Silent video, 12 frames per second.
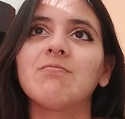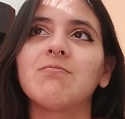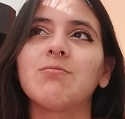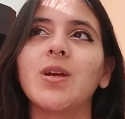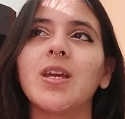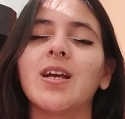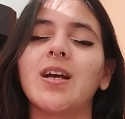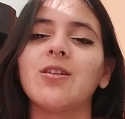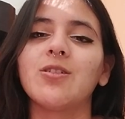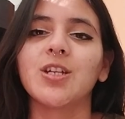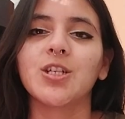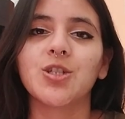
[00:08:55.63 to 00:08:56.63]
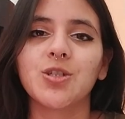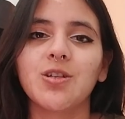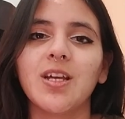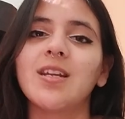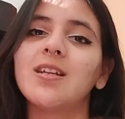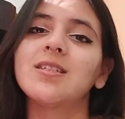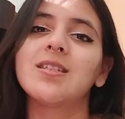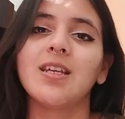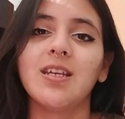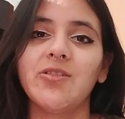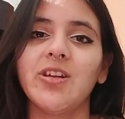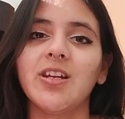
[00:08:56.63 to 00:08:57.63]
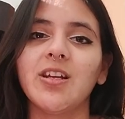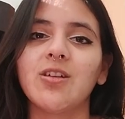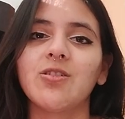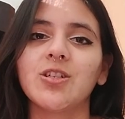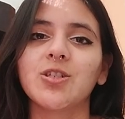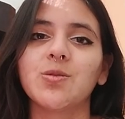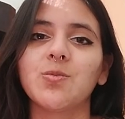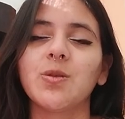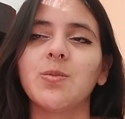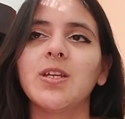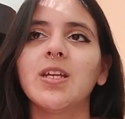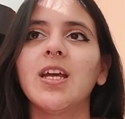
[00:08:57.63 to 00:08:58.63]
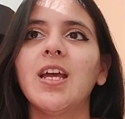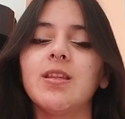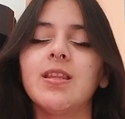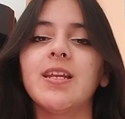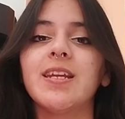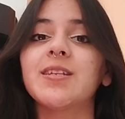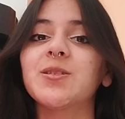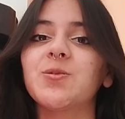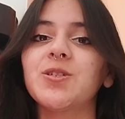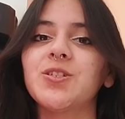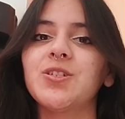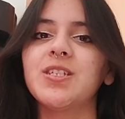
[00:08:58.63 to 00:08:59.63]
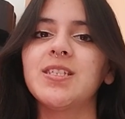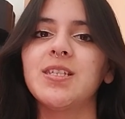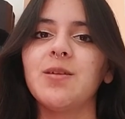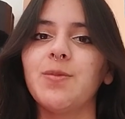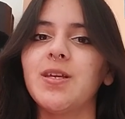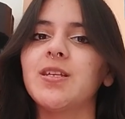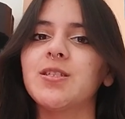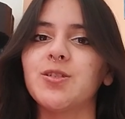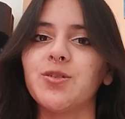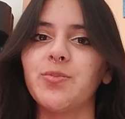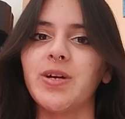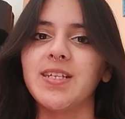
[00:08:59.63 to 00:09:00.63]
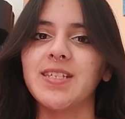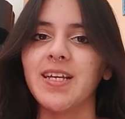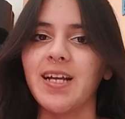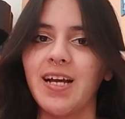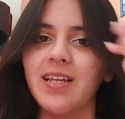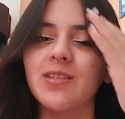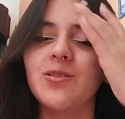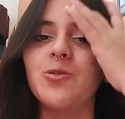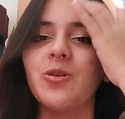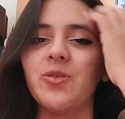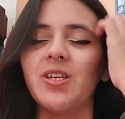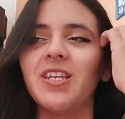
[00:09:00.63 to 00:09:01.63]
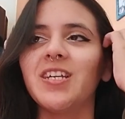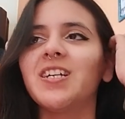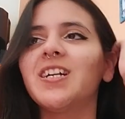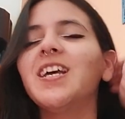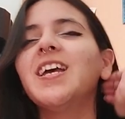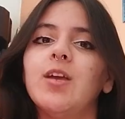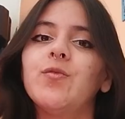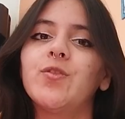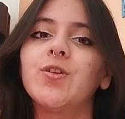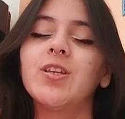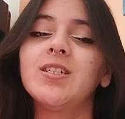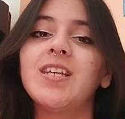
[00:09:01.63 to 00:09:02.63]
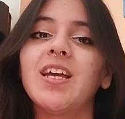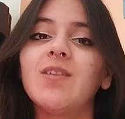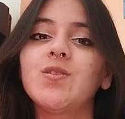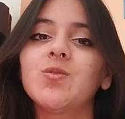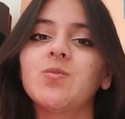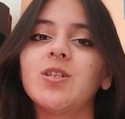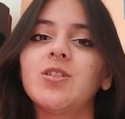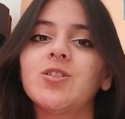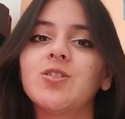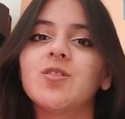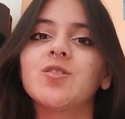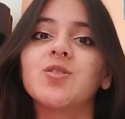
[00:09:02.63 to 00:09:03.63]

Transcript: make a connection. At least they created a connection with me. The next question is the biggest surprise I had throughout the year. And for this, I have to mention